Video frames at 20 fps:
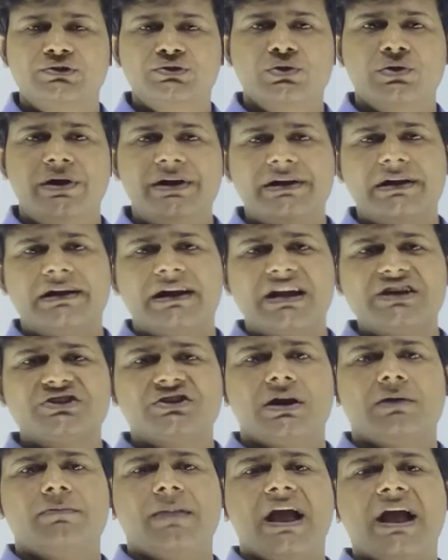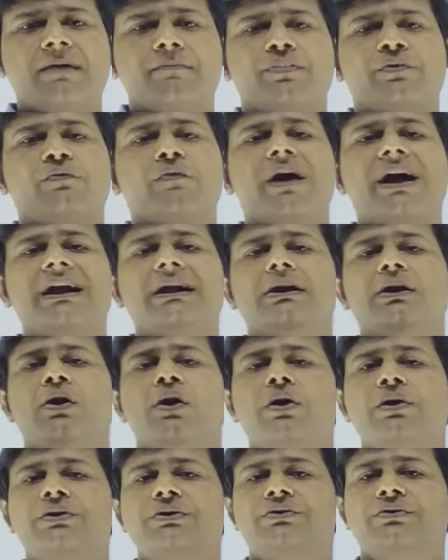So international bank provide
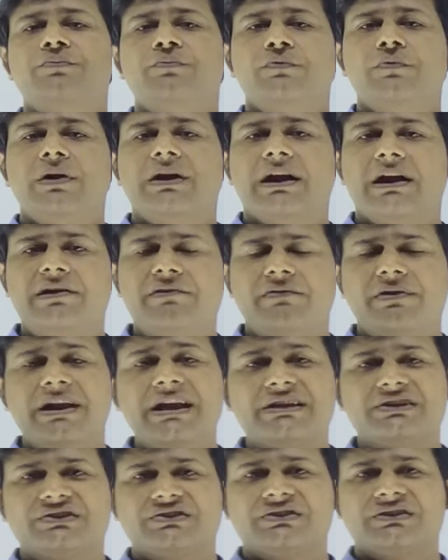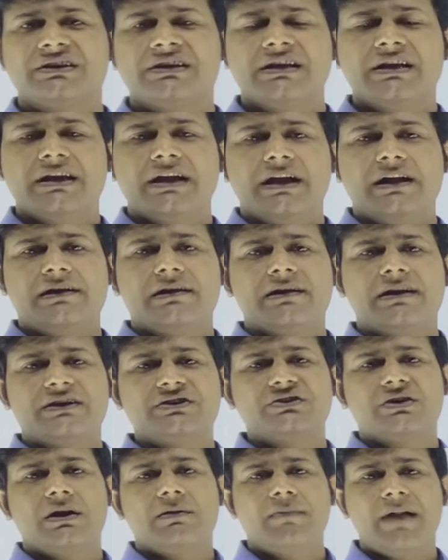loan to poor countries.
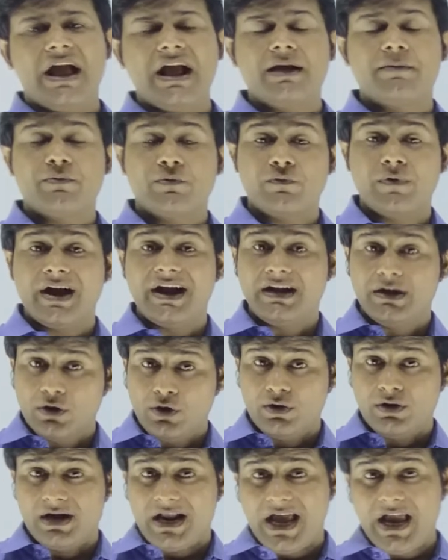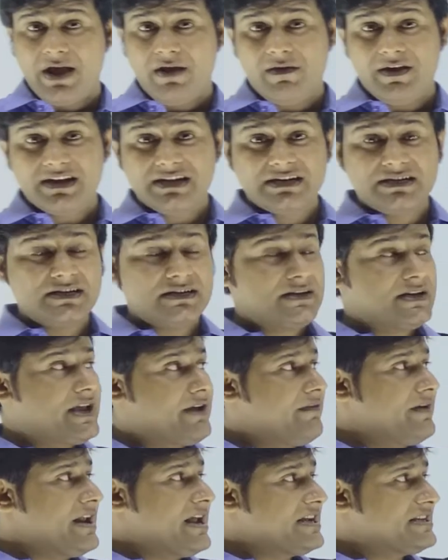International bank provide loan, like I have
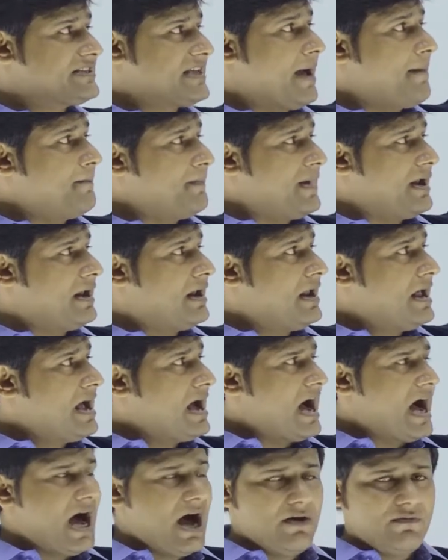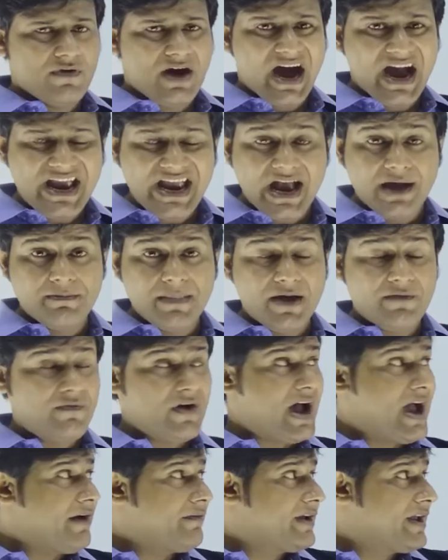given example of IMF,
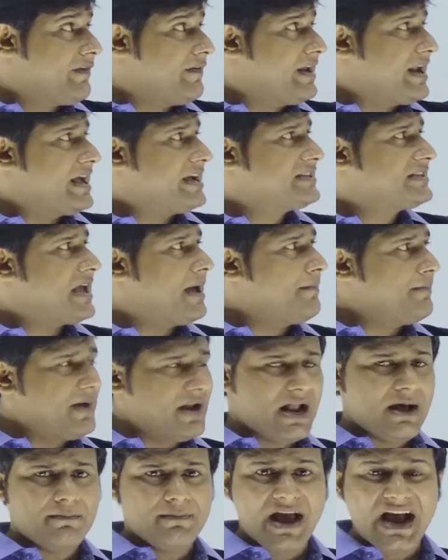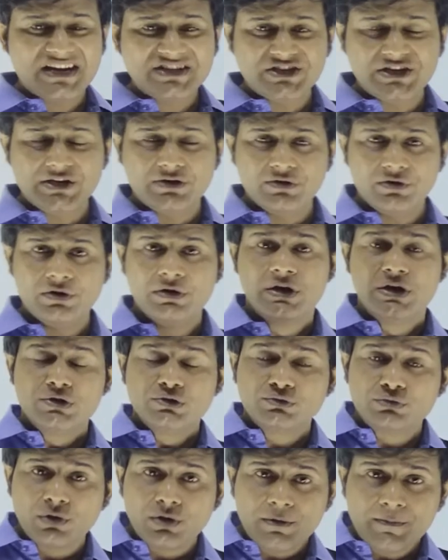I have given example of Mexico.
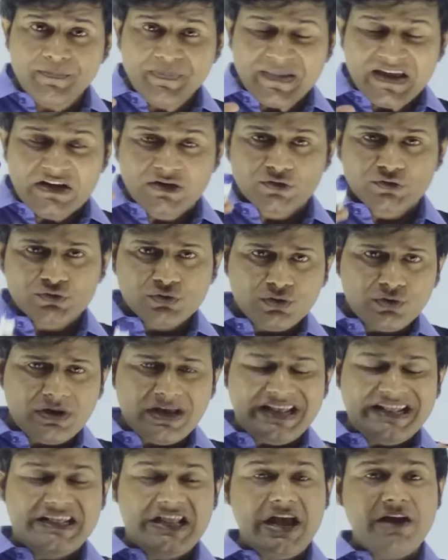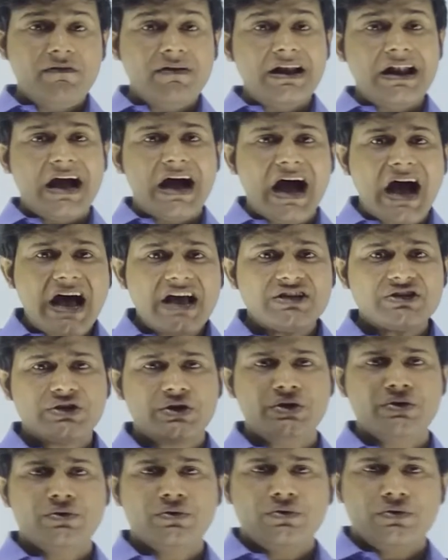So they will ask
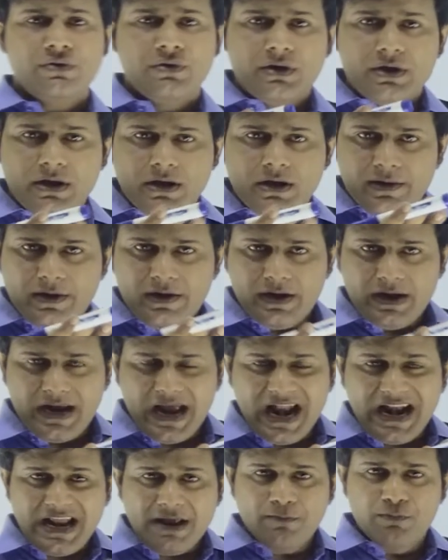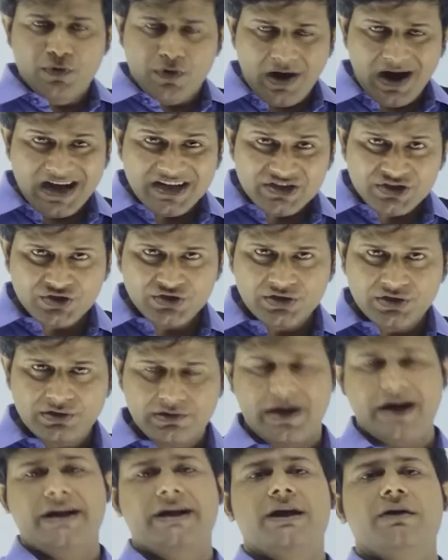you any branch,
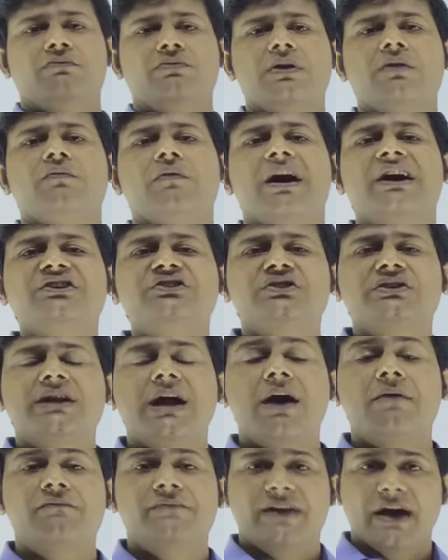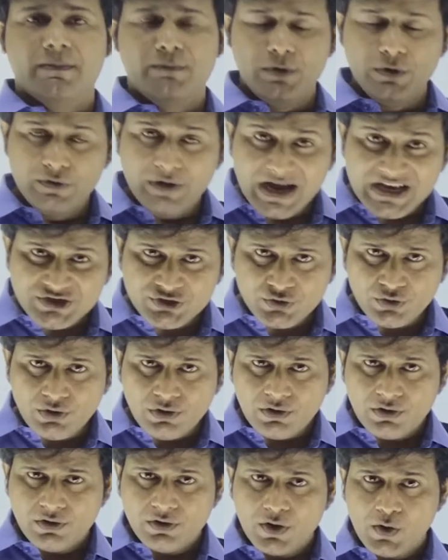write down the function of
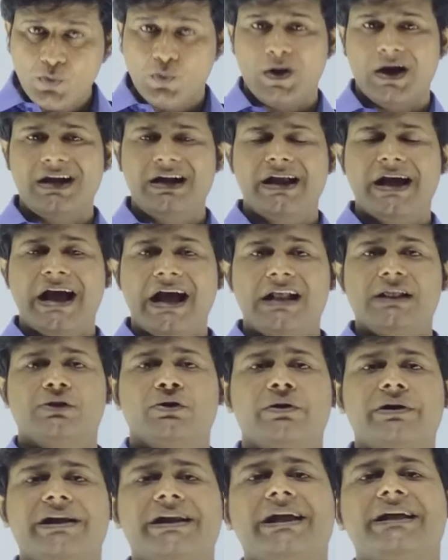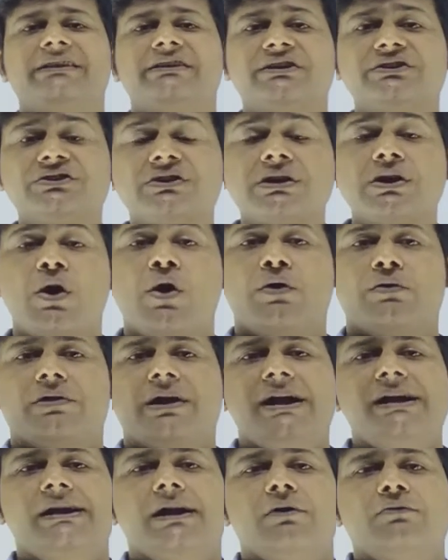WHO, World Health Organization, or
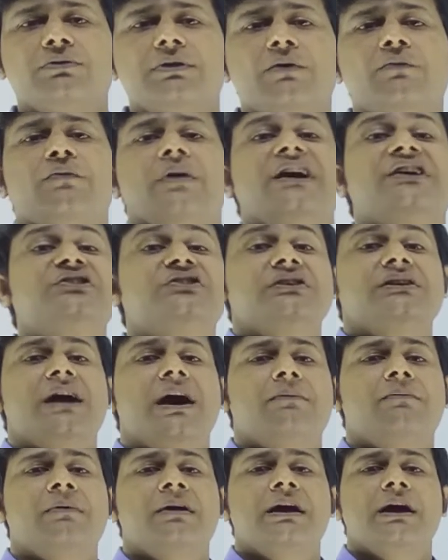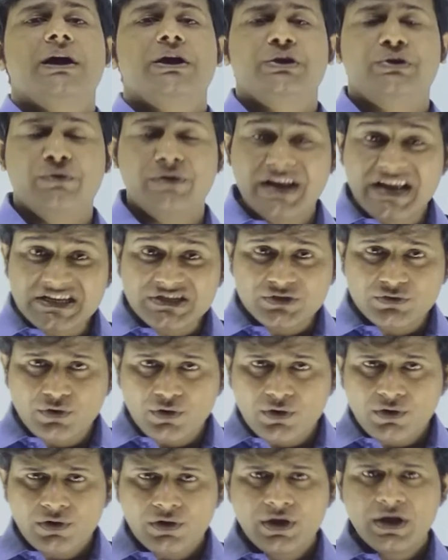write down the function of
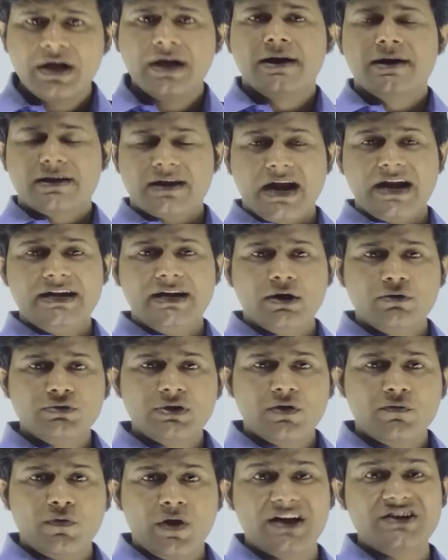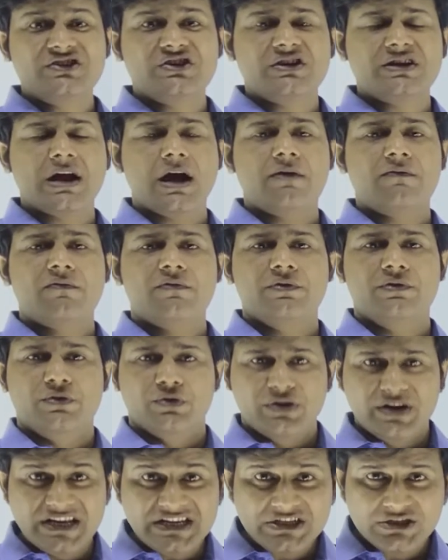UNESCO, write down the function of
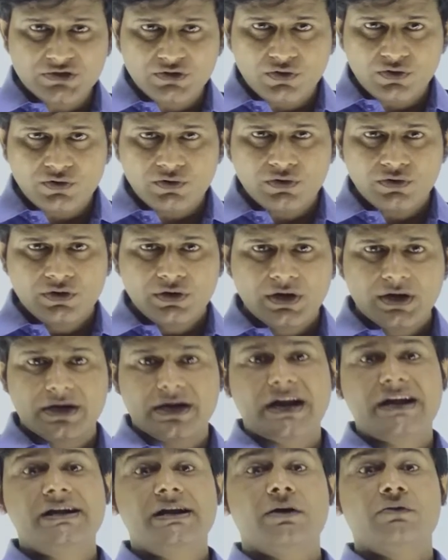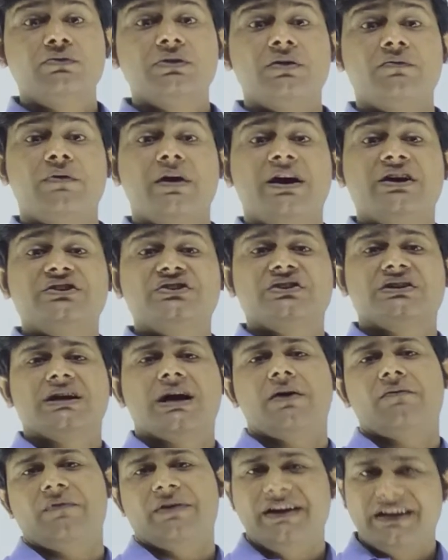UNESCO, write down the function
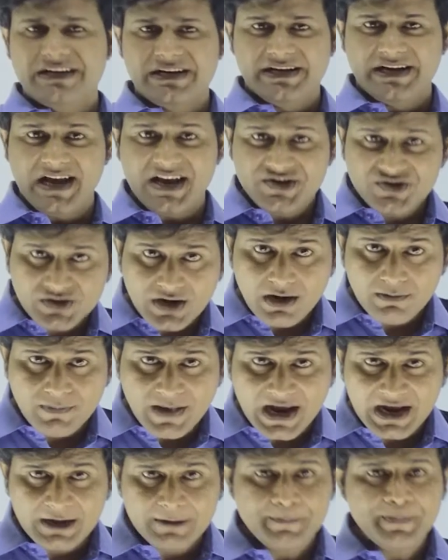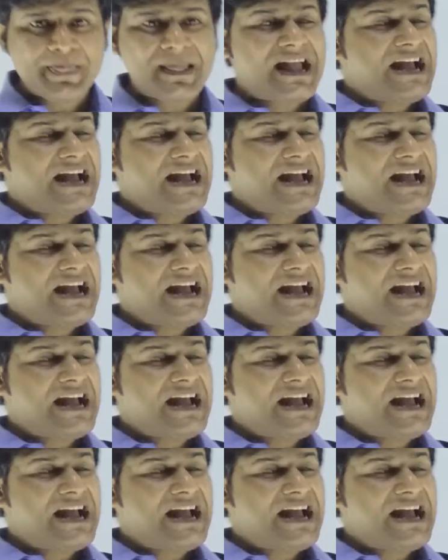of International Bank.